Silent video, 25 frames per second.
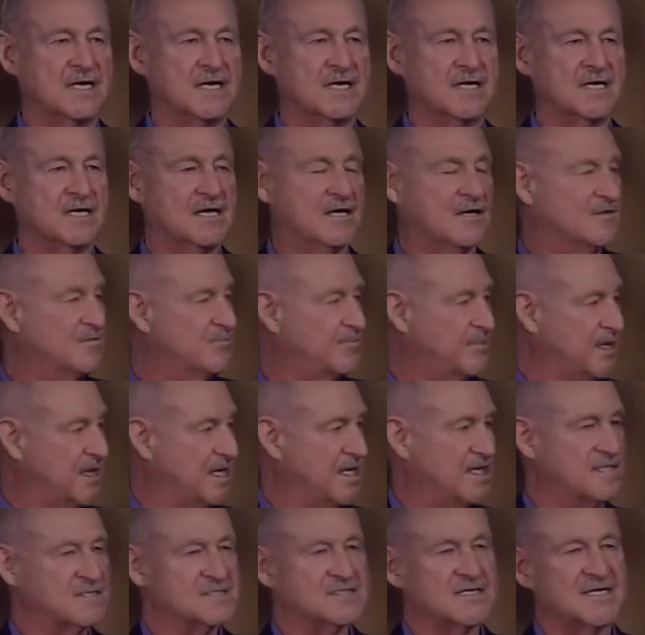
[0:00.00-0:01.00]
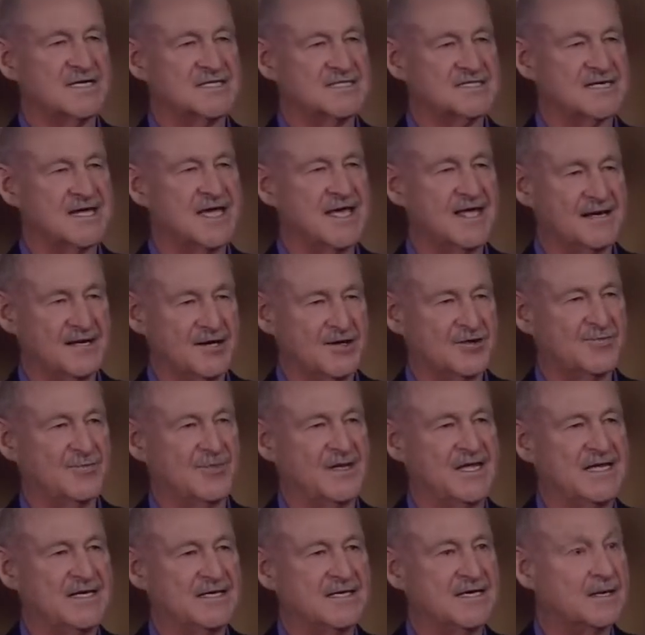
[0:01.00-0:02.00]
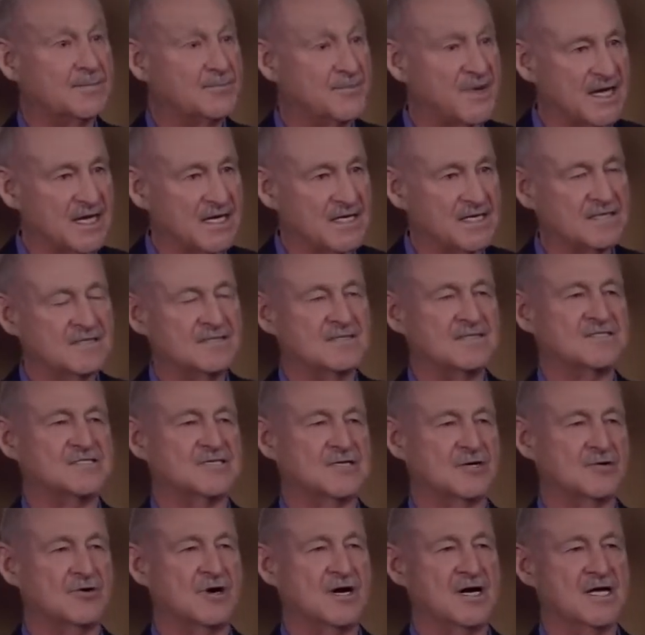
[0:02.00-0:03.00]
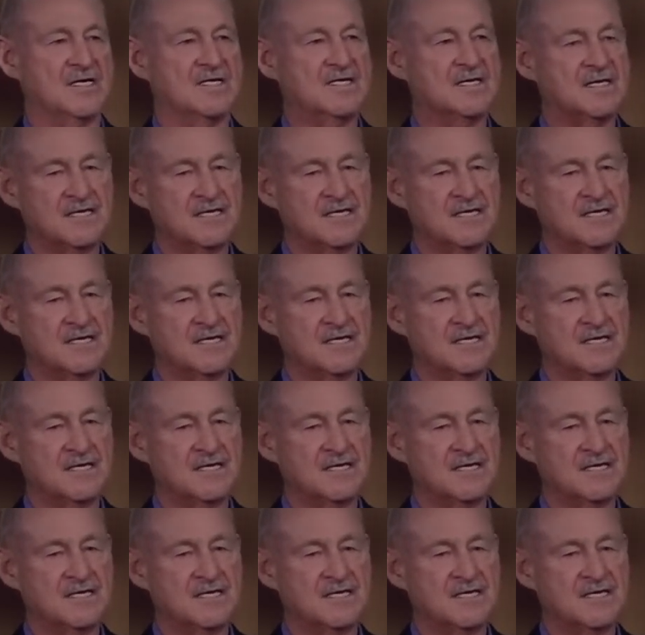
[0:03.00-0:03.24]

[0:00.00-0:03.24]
health plans like SCAN Health Plan get paid and so on,